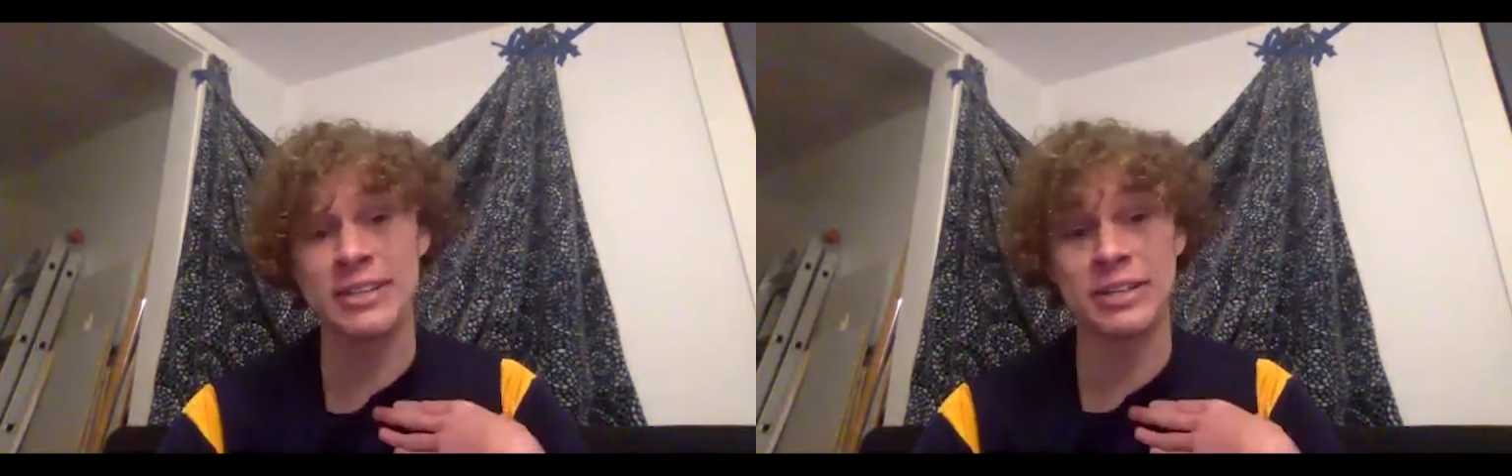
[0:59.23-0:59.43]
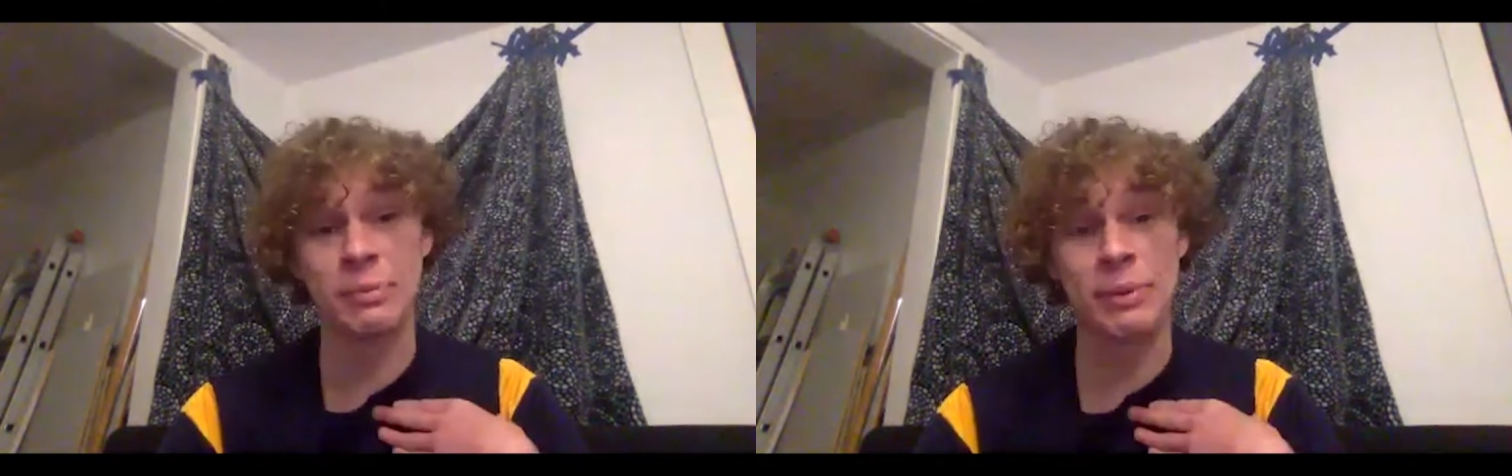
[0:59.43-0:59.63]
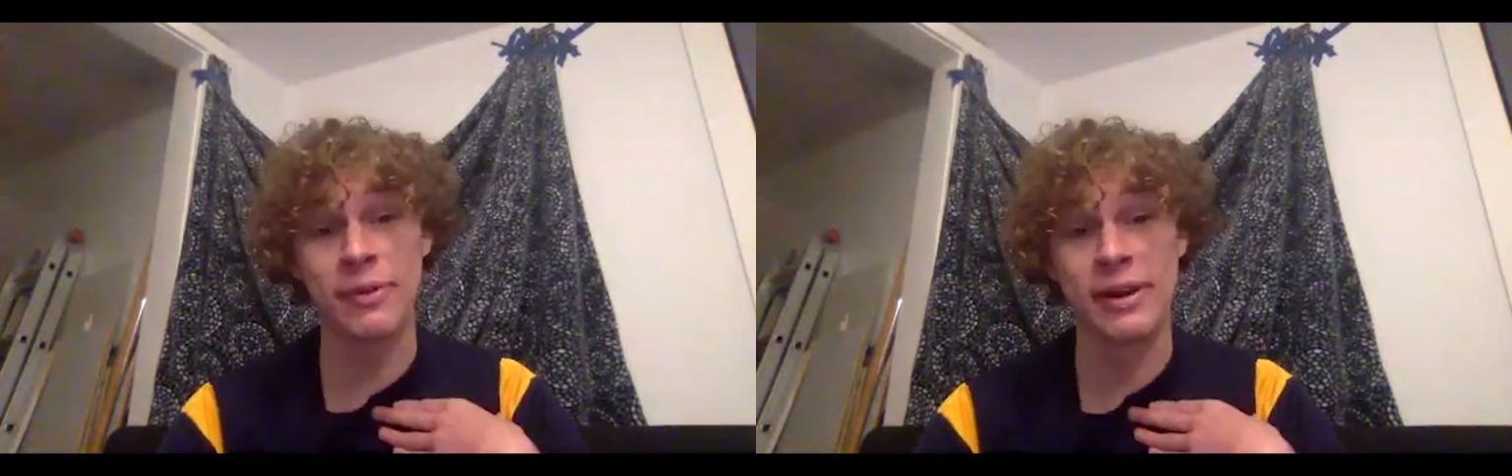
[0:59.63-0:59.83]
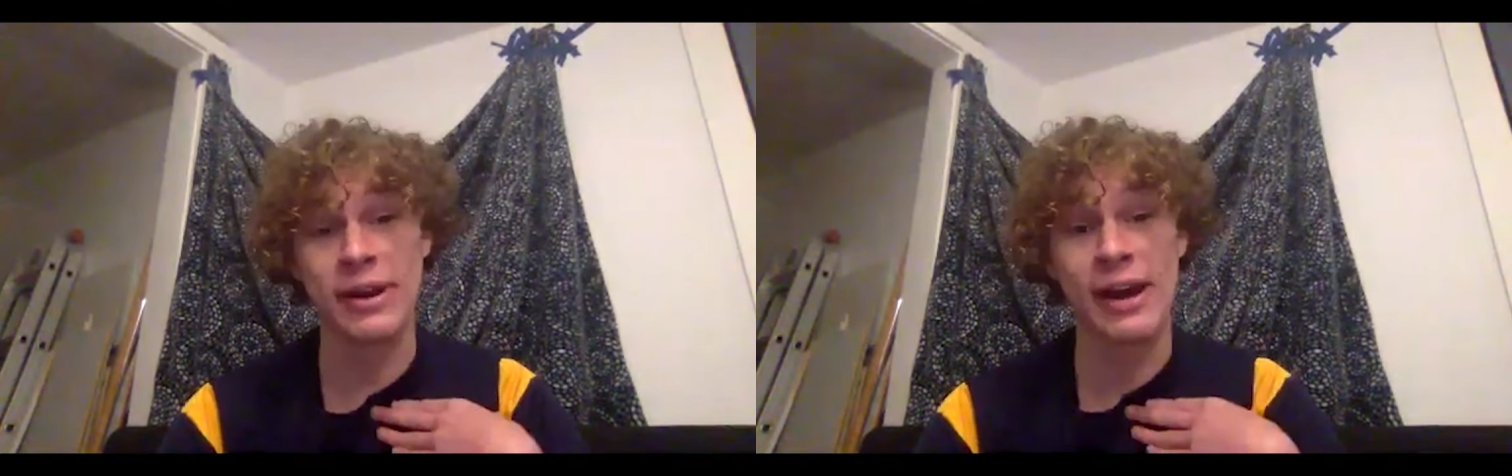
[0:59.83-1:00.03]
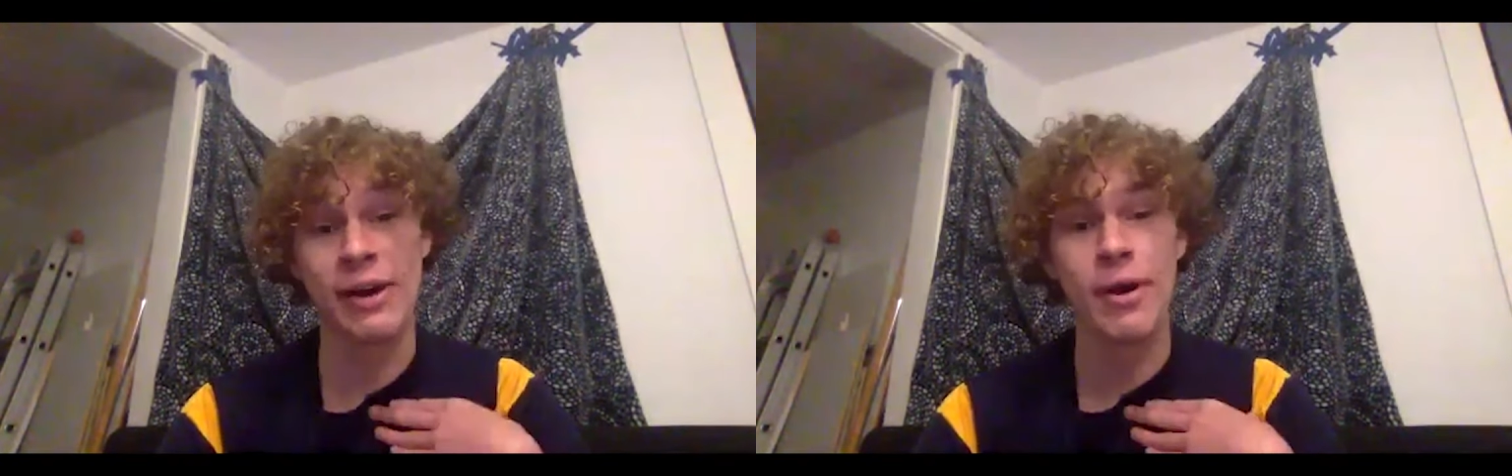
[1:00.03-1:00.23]
die
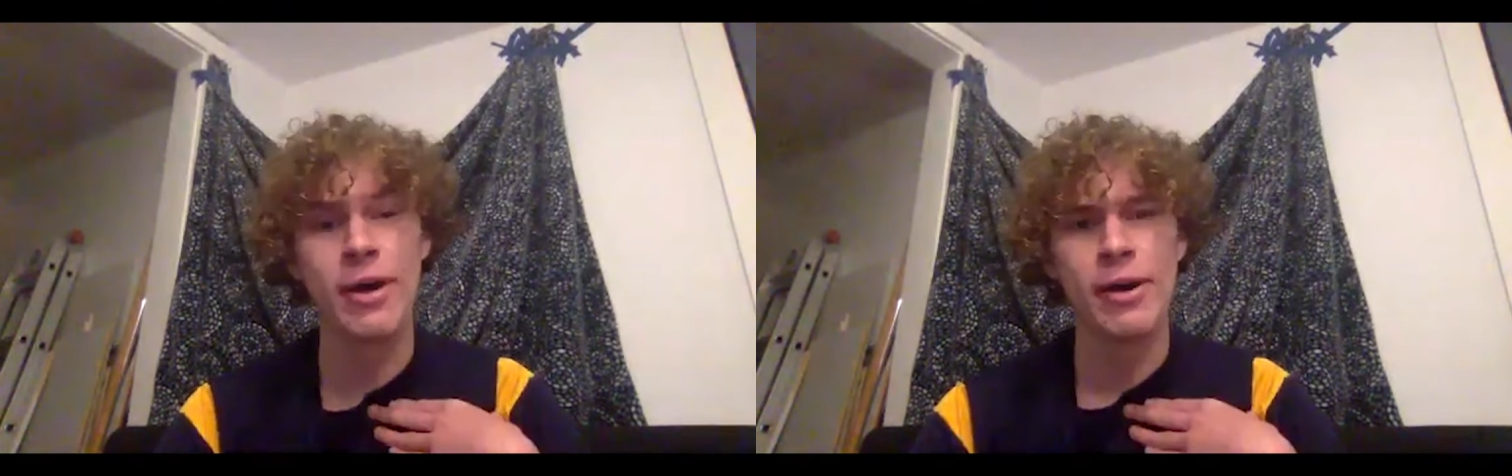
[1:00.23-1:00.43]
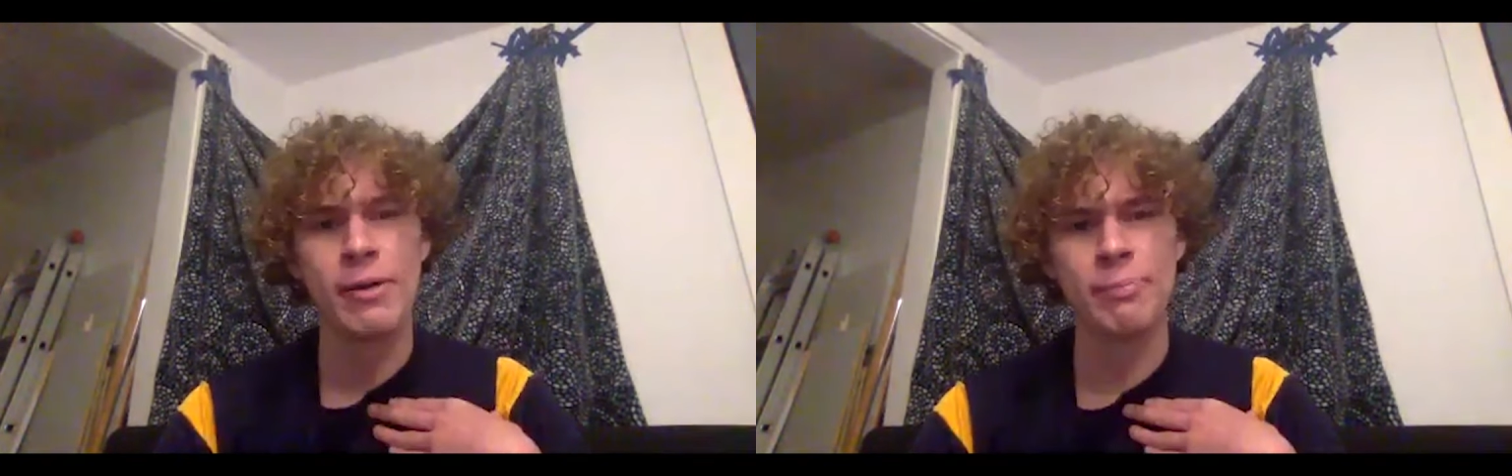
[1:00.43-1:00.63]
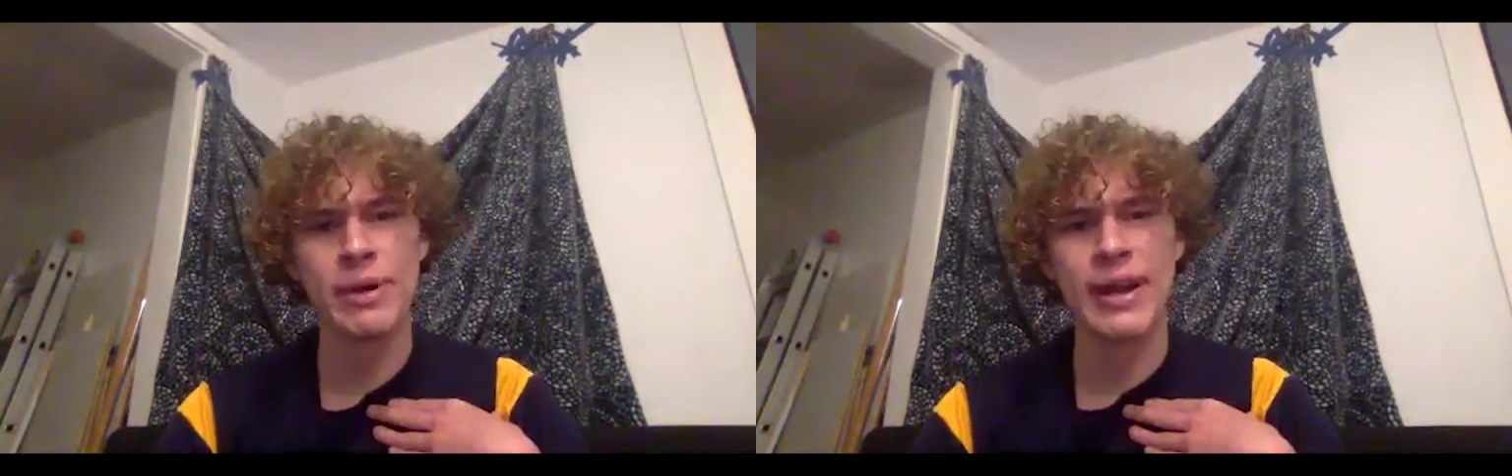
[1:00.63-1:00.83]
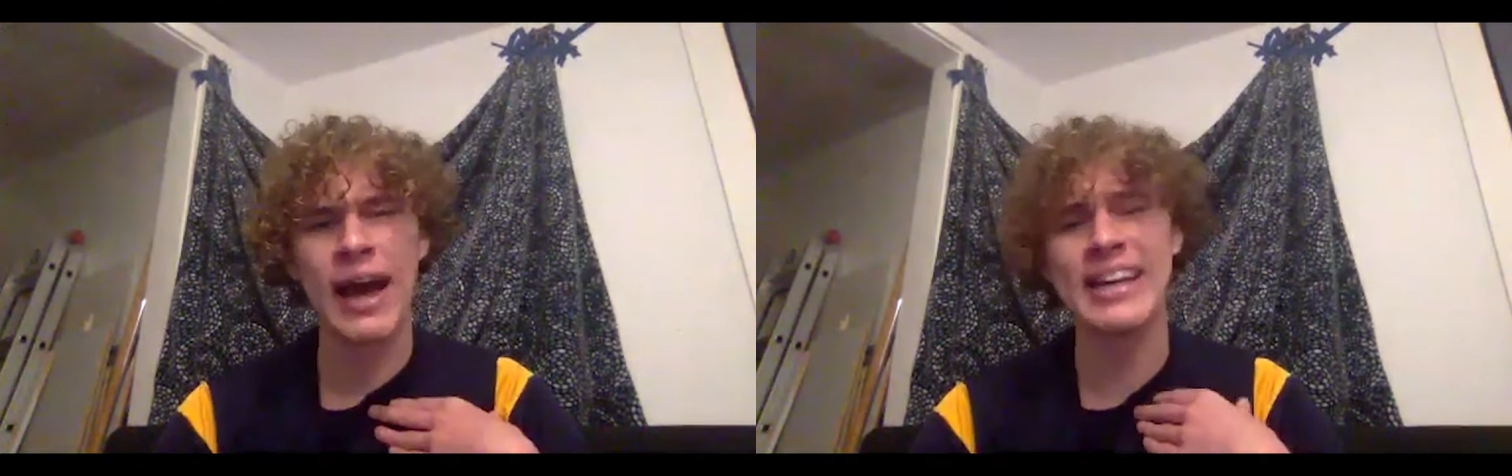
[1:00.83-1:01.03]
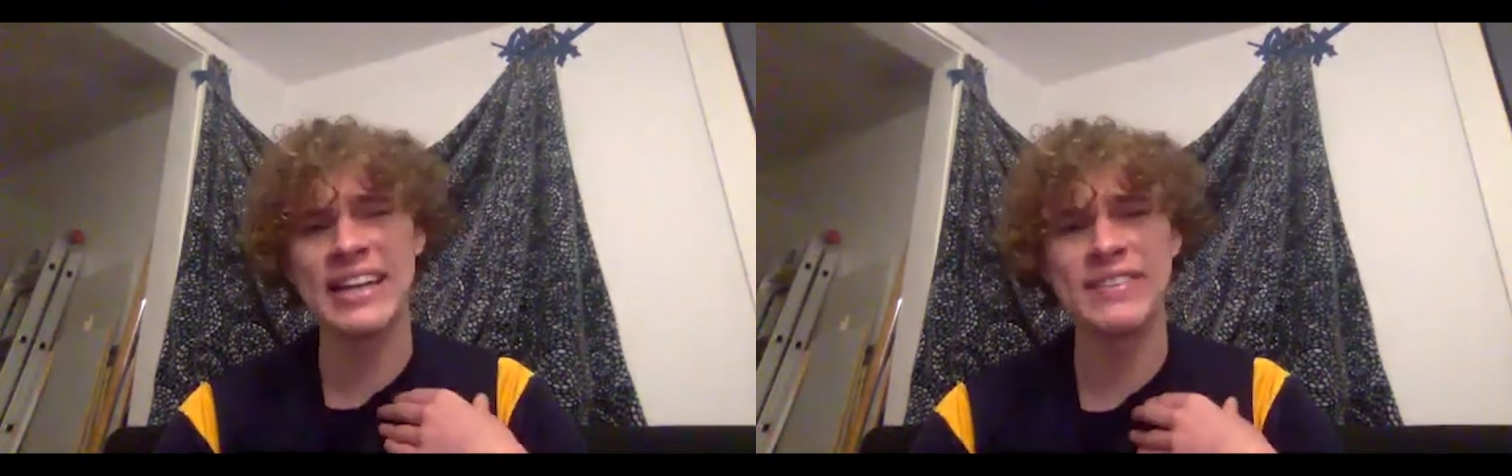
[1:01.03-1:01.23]
tournament right now, but